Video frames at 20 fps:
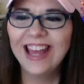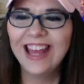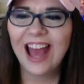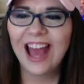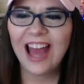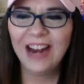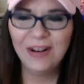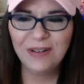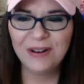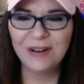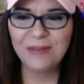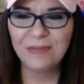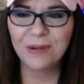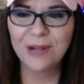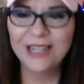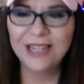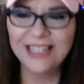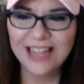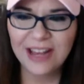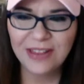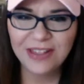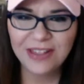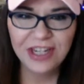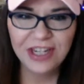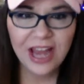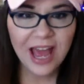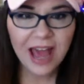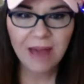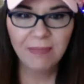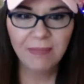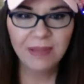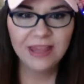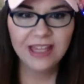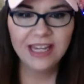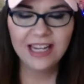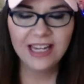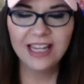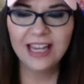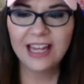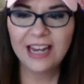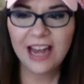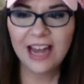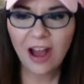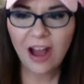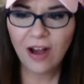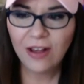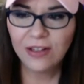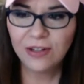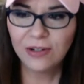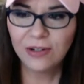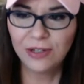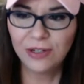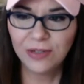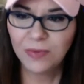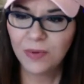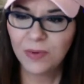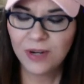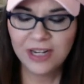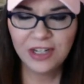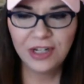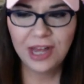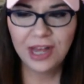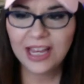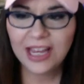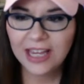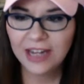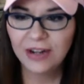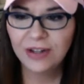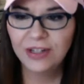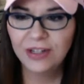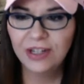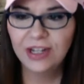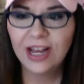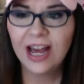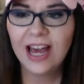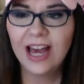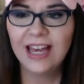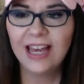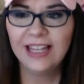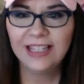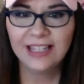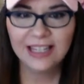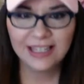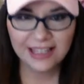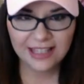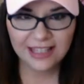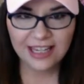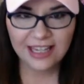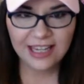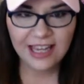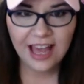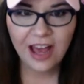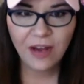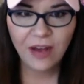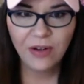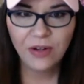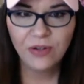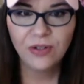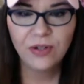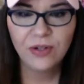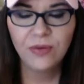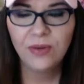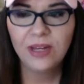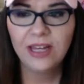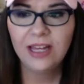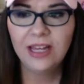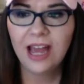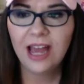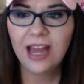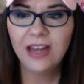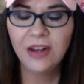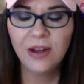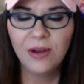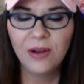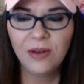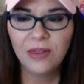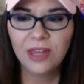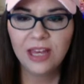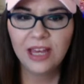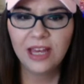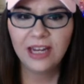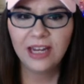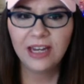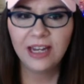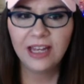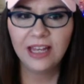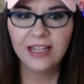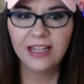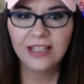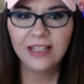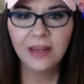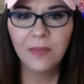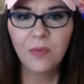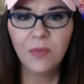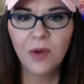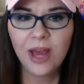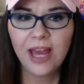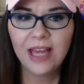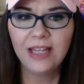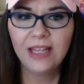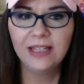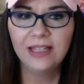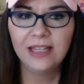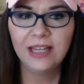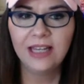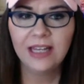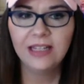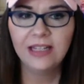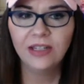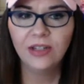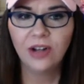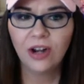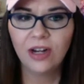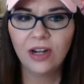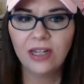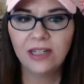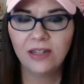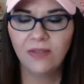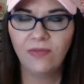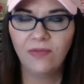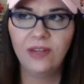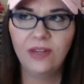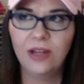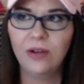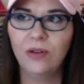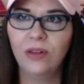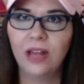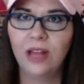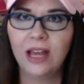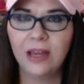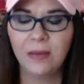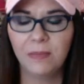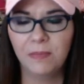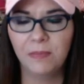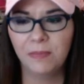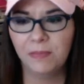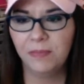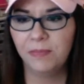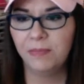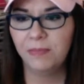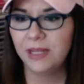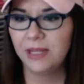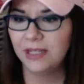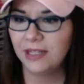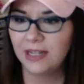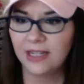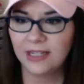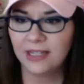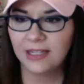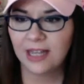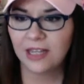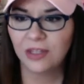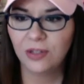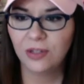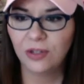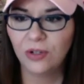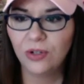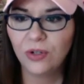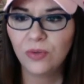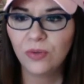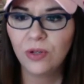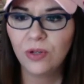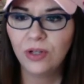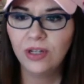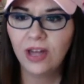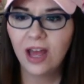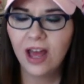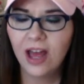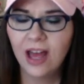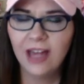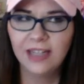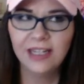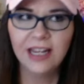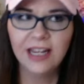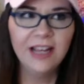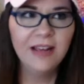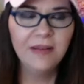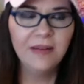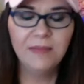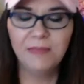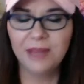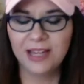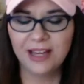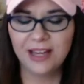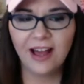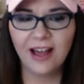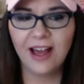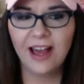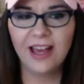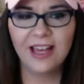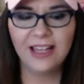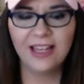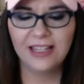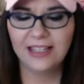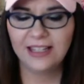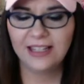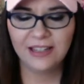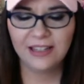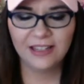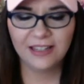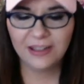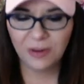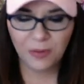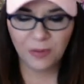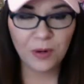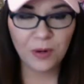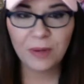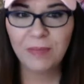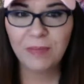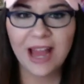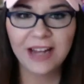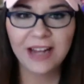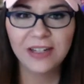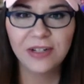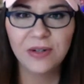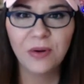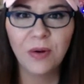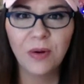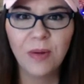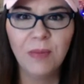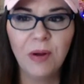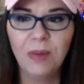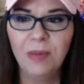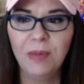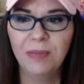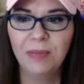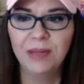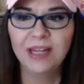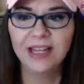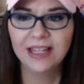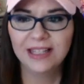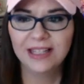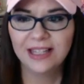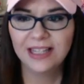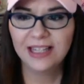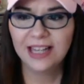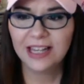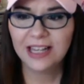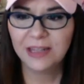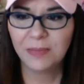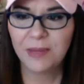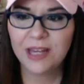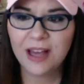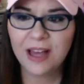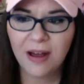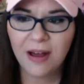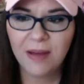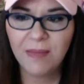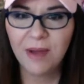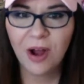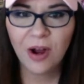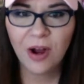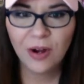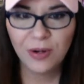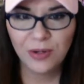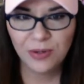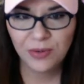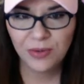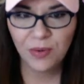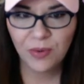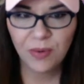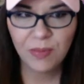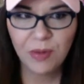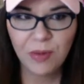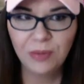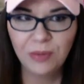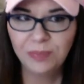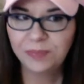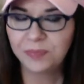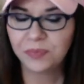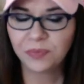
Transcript: I don't want to bring down the chat, but then again, I also just want to check in on you guys, see how you're doing. I know that in some ways it's starting to feel like business as usual, not because we're back to normal, but because this has become our new normal.